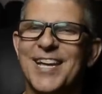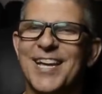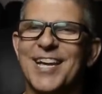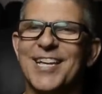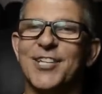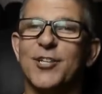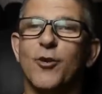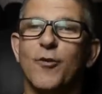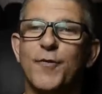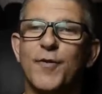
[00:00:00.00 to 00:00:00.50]

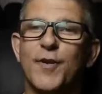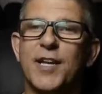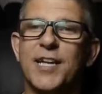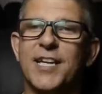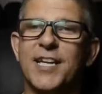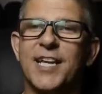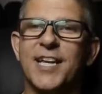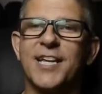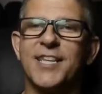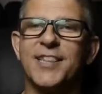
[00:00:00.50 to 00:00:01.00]
And don't forget
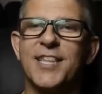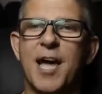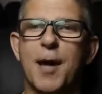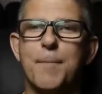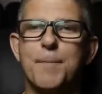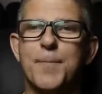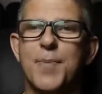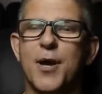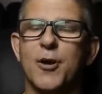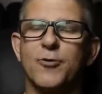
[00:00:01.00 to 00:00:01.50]
to hit
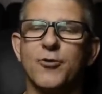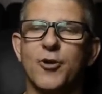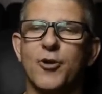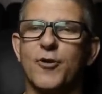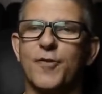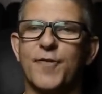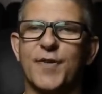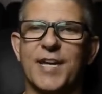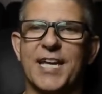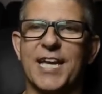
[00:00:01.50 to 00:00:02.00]
that bell
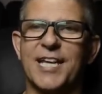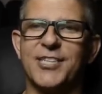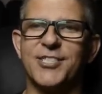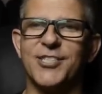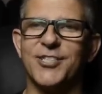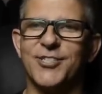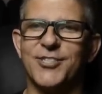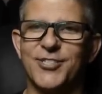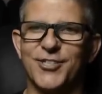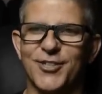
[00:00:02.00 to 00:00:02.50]

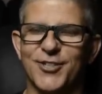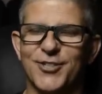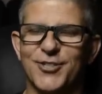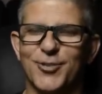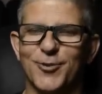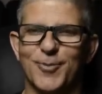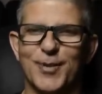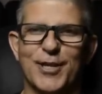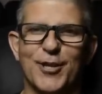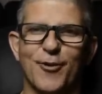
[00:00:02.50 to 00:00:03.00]
notification so that
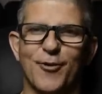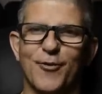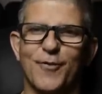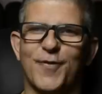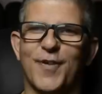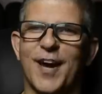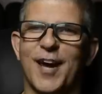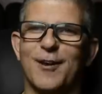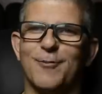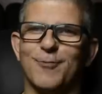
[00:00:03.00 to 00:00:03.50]
you'll be
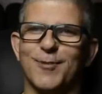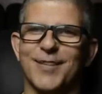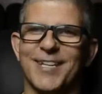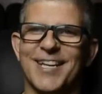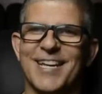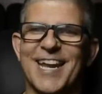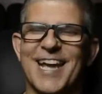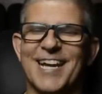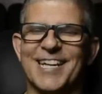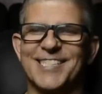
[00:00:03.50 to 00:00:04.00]
notified when the
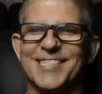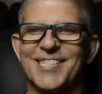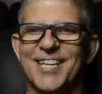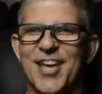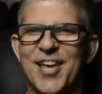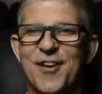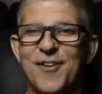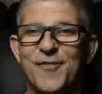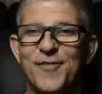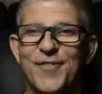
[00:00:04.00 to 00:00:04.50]
next
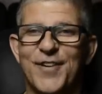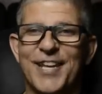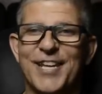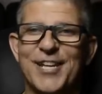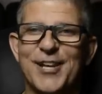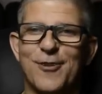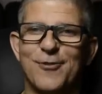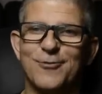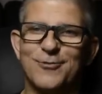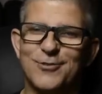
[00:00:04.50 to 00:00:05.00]

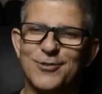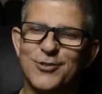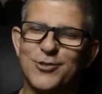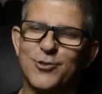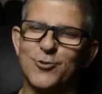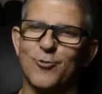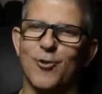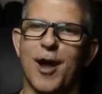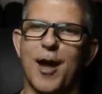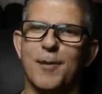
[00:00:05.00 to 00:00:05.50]
video
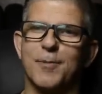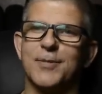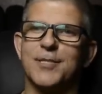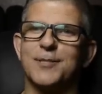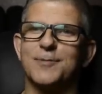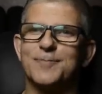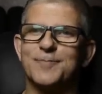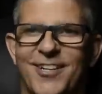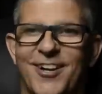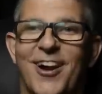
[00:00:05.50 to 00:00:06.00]

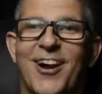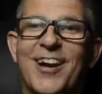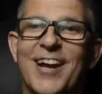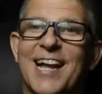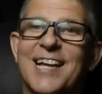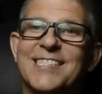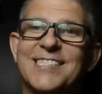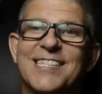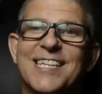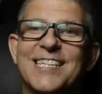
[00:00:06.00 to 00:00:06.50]
drops. All right
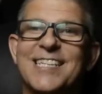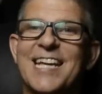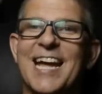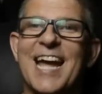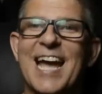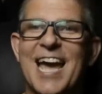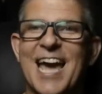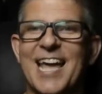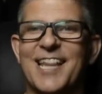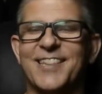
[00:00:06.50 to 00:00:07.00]
guys, today
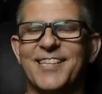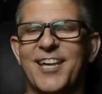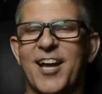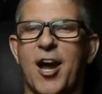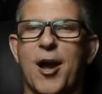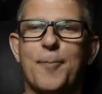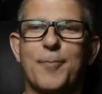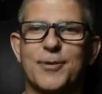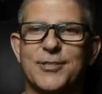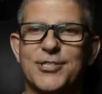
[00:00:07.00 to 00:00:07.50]
I had the
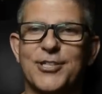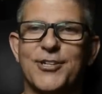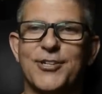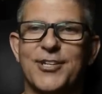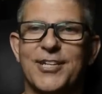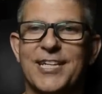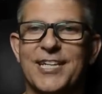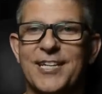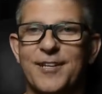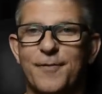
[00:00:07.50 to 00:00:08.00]

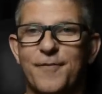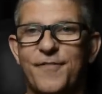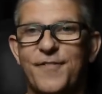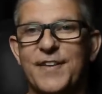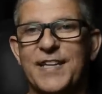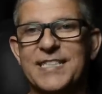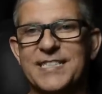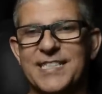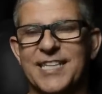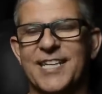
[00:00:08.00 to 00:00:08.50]
opportunity to
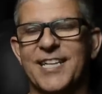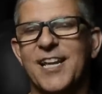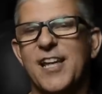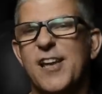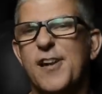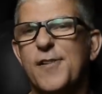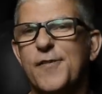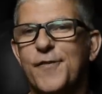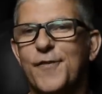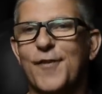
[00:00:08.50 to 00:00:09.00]
visit
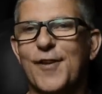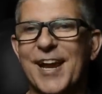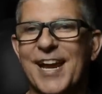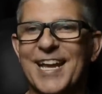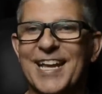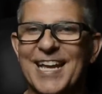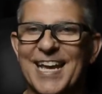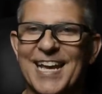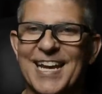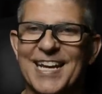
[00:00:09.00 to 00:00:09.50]

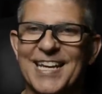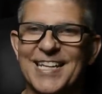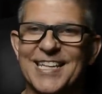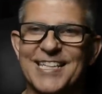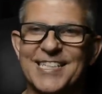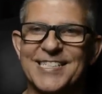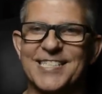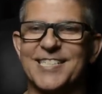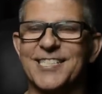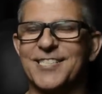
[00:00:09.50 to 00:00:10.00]
Frank and
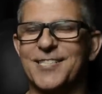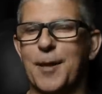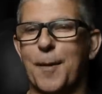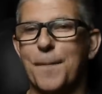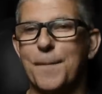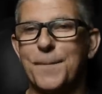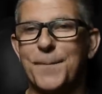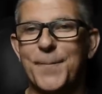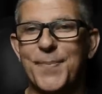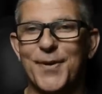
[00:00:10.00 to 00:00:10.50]
Alissa's
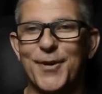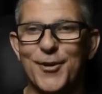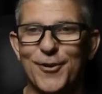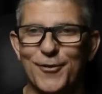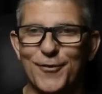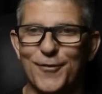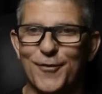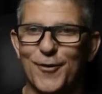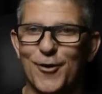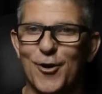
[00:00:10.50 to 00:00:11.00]

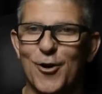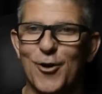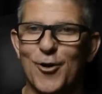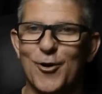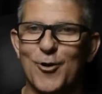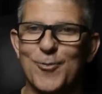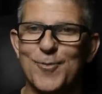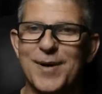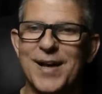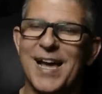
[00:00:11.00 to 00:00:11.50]
beautiful
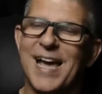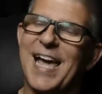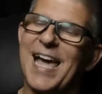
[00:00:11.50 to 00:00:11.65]
home